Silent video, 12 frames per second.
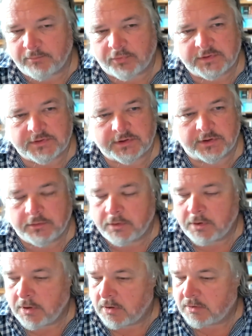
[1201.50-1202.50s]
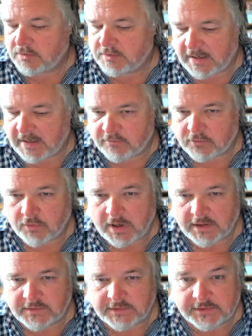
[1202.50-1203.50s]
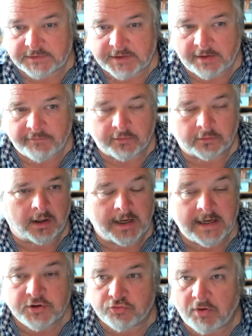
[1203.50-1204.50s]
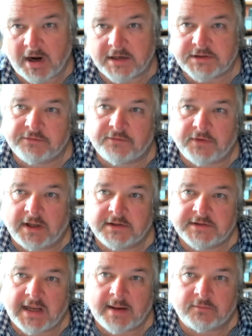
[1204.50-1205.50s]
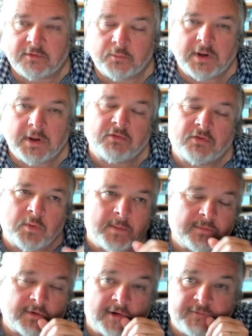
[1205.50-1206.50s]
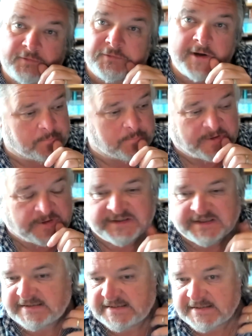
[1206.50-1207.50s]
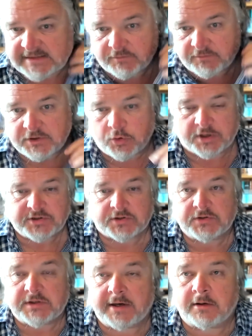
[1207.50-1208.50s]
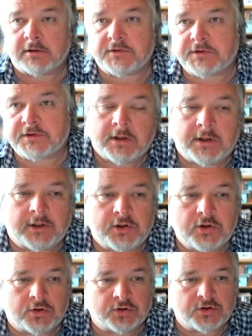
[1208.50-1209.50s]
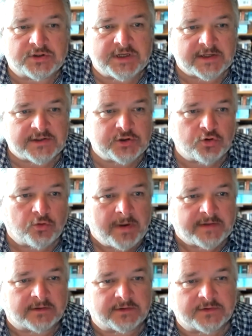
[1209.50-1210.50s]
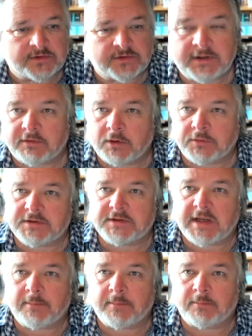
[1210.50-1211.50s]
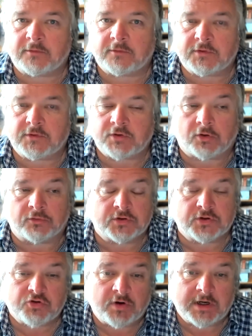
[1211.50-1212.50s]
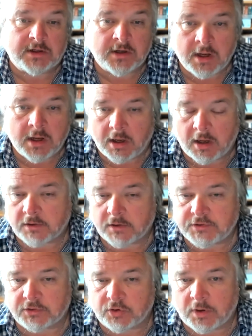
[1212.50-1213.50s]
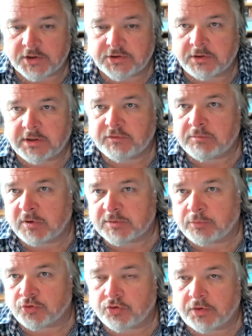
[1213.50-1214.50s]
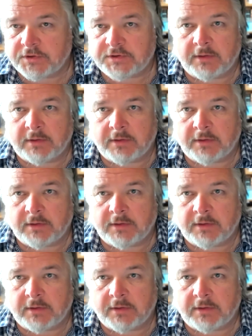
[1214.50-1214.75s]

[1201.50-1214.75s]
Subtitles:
PRINCE2, Dave's created several interactive exams that we have on the website for free, 60, 70 questions and answers, and you can test your mettle and sit those exams just on the screen. It asks you the question, gives you multiple choice.